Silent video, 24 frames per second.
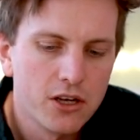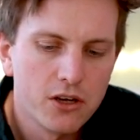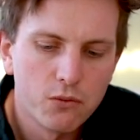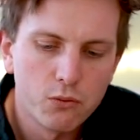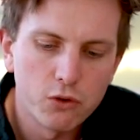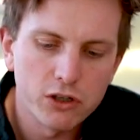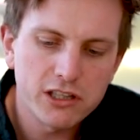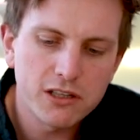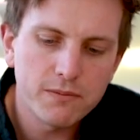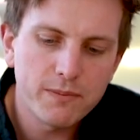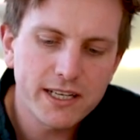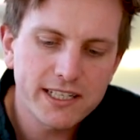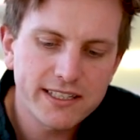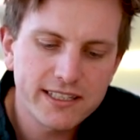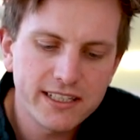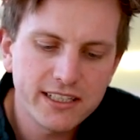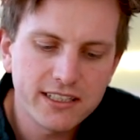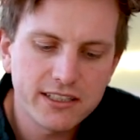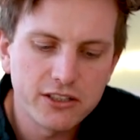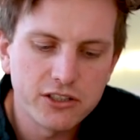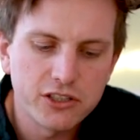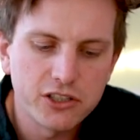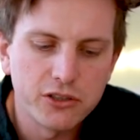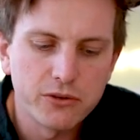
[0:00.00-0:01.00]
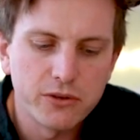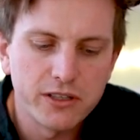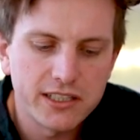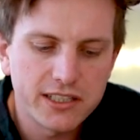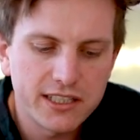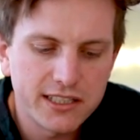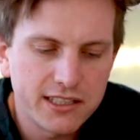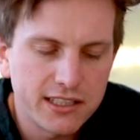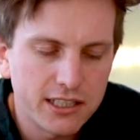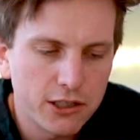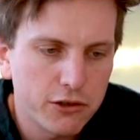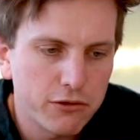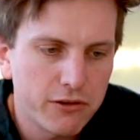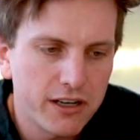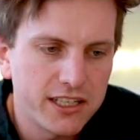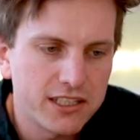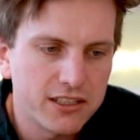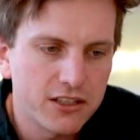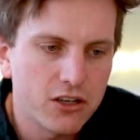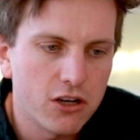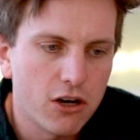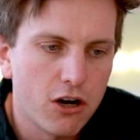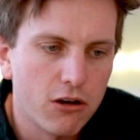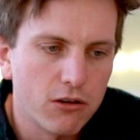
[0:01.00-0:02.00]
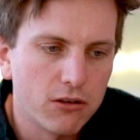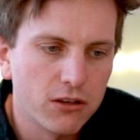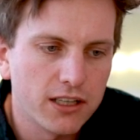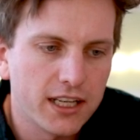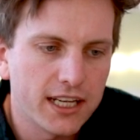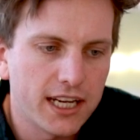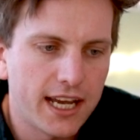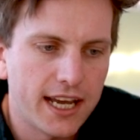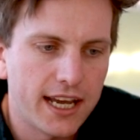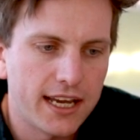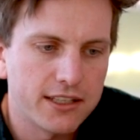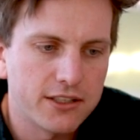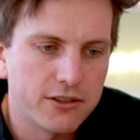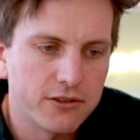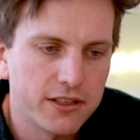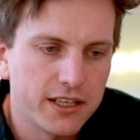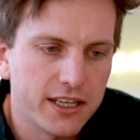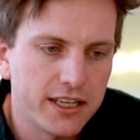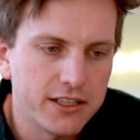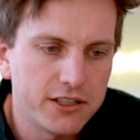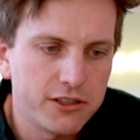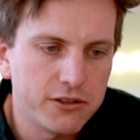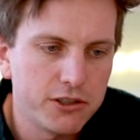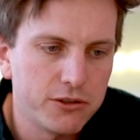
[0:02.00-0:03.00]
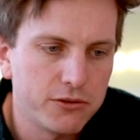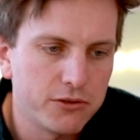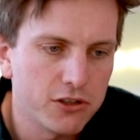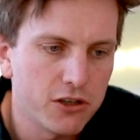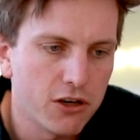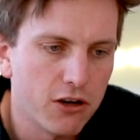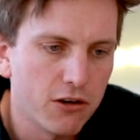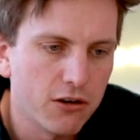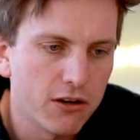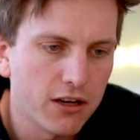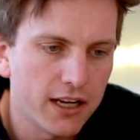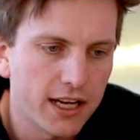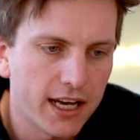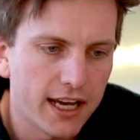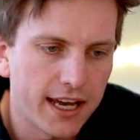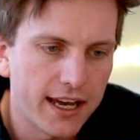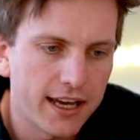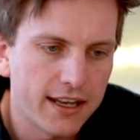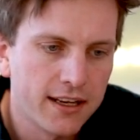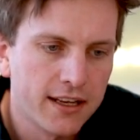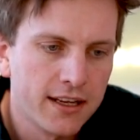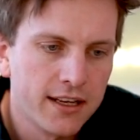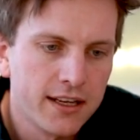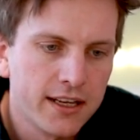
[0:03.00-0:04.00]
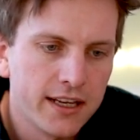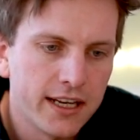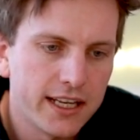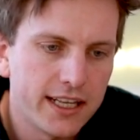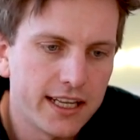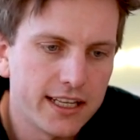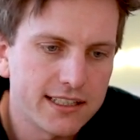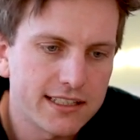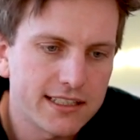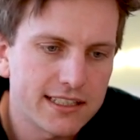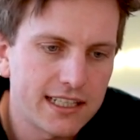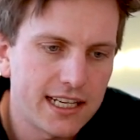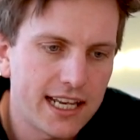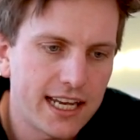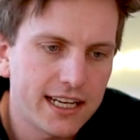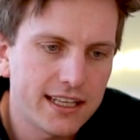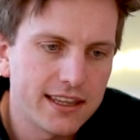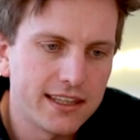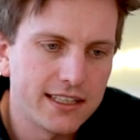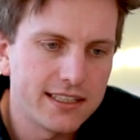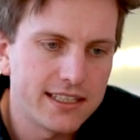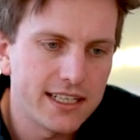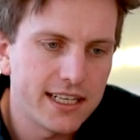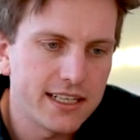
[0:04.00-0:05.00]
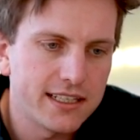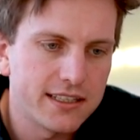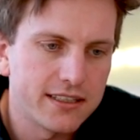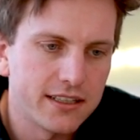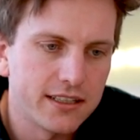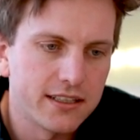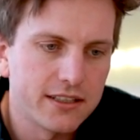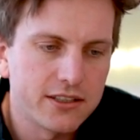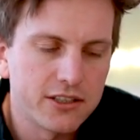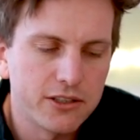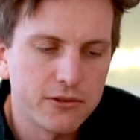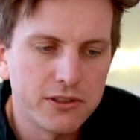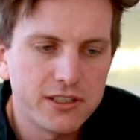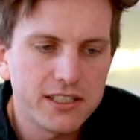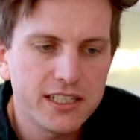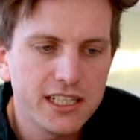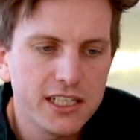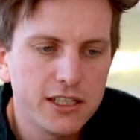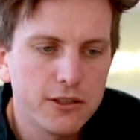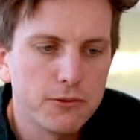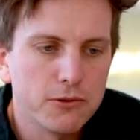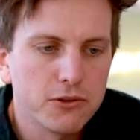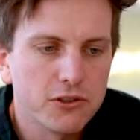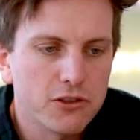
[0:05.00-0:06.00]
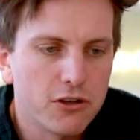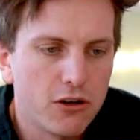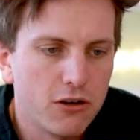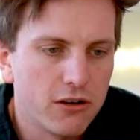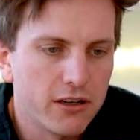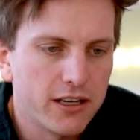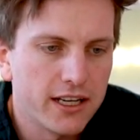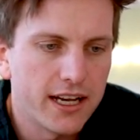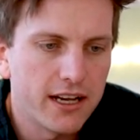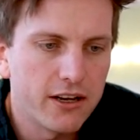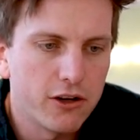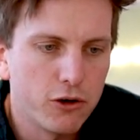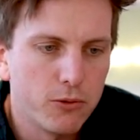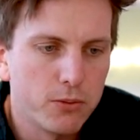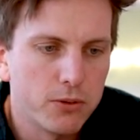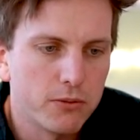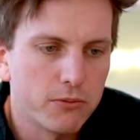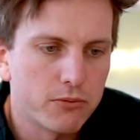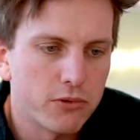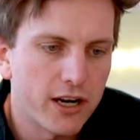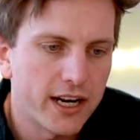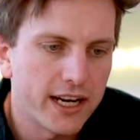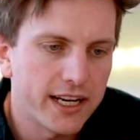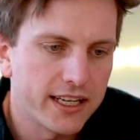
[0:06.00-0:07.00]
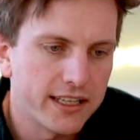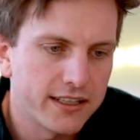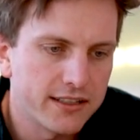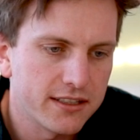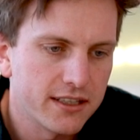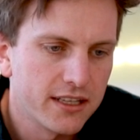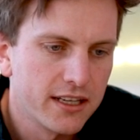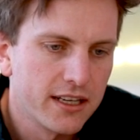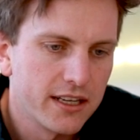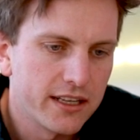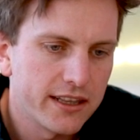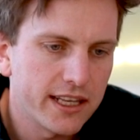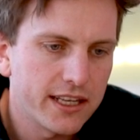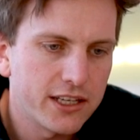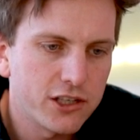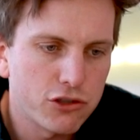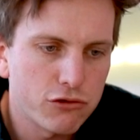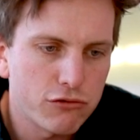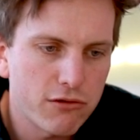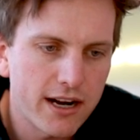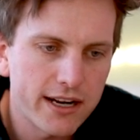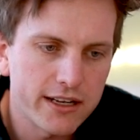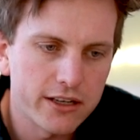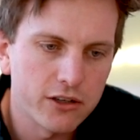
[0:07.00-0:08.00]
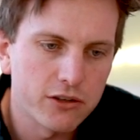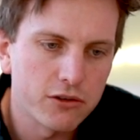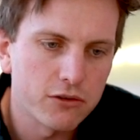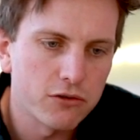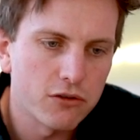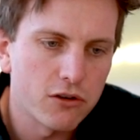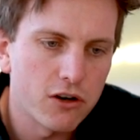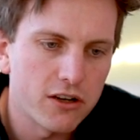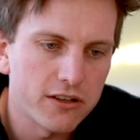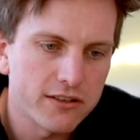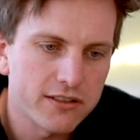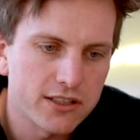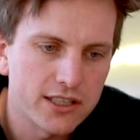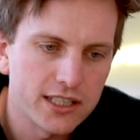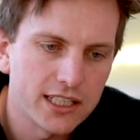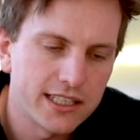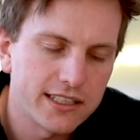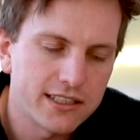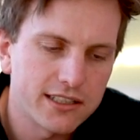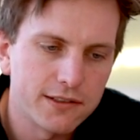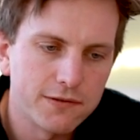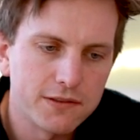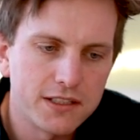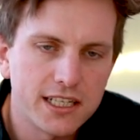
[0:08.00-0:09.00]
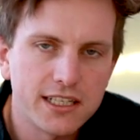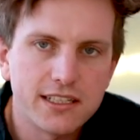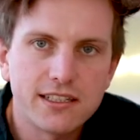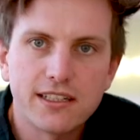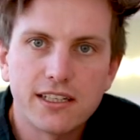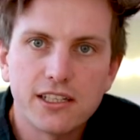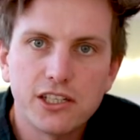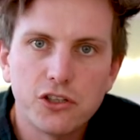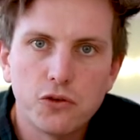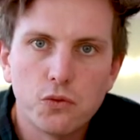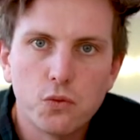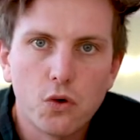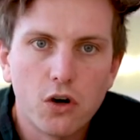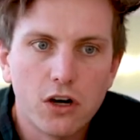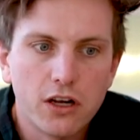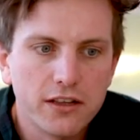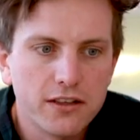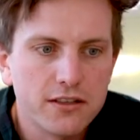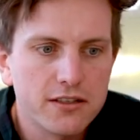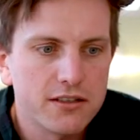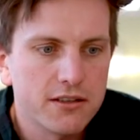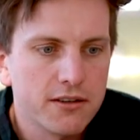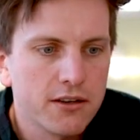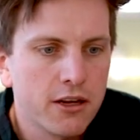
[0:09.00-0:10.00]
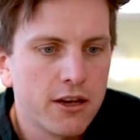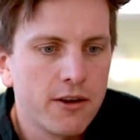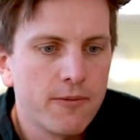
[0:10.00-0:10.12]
What the best thing to do is to create a concat, okay? So use concat and then select the data. So it's equals concat, open brackets, then drag across the list of data that you want.